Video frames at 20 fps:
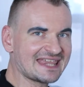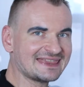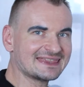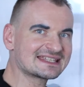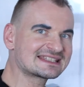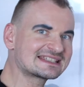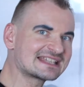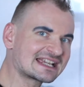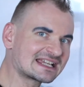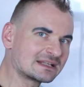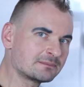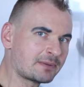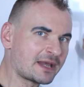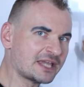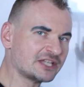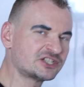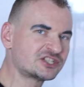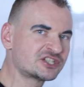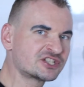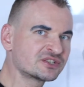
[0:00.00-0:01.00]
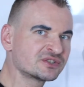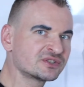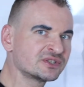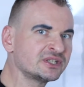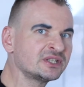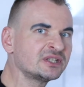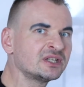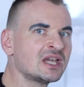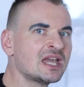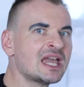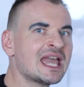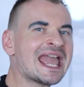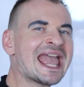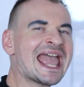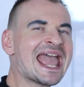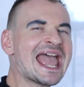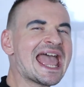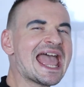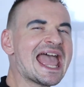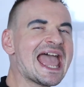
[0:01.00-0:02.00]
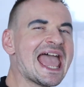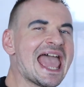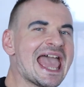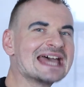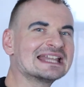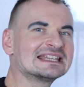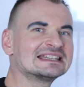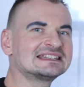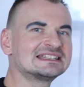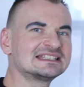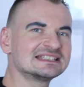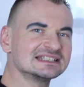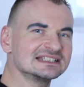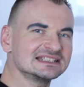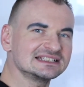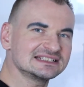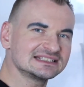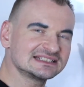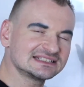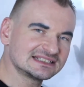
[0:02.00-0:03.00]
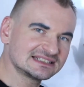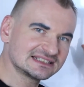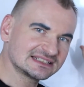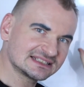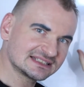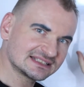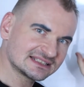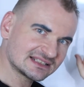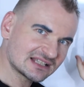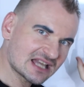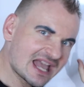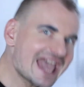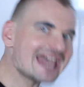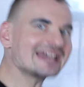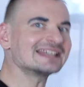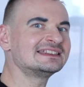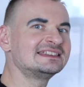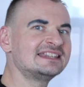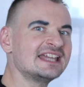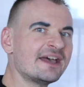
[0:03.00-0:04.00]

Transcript: and the second by two and add